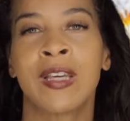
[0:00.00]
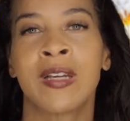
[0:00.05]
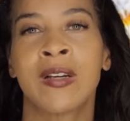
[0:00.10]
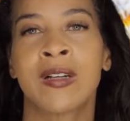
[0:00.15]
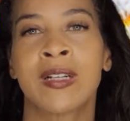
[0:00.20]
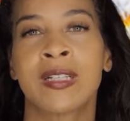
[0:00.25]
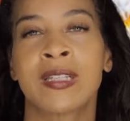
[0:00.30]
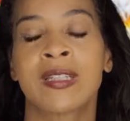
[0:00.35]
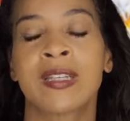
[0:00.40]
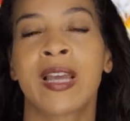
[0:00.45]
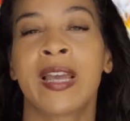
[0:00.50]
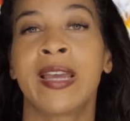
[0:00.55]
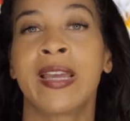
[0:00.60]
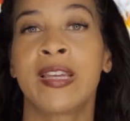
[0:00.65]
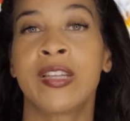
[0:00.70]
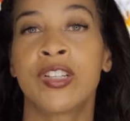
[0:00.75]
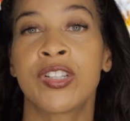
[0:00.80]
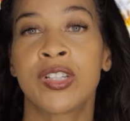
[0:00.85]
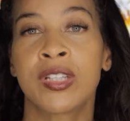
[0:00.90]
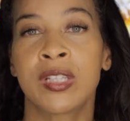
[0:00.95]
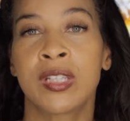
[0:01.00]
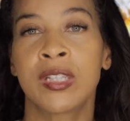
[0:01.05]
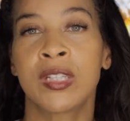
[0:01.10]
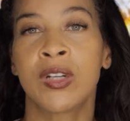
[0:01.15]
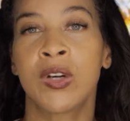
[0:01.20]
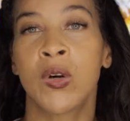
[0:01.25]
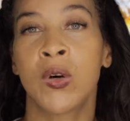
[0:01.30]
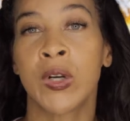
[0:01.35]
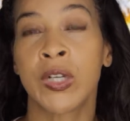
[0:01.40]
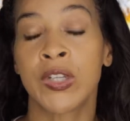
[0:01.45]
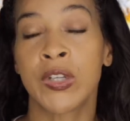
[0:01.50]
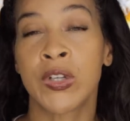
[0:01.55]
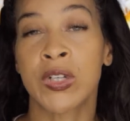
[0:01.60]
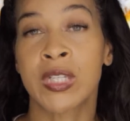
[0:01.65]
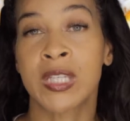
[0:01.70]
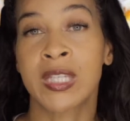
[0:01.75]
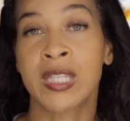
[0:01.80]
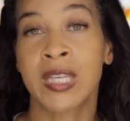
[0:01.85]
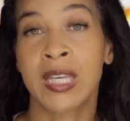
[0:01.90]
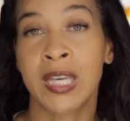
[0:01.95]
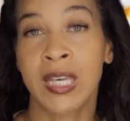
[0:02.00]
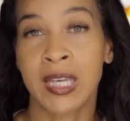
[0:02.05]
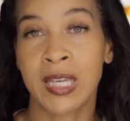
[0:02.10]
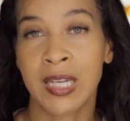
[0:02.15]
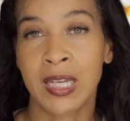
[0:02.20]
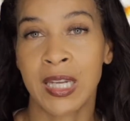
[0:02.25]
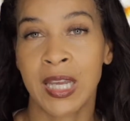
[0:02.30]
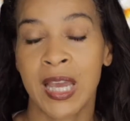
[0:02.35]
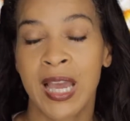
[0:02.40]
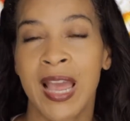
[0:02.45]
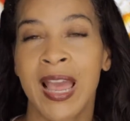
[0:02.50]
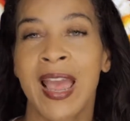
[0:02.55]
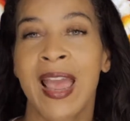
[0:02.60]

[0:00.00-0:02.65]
irritation on your skin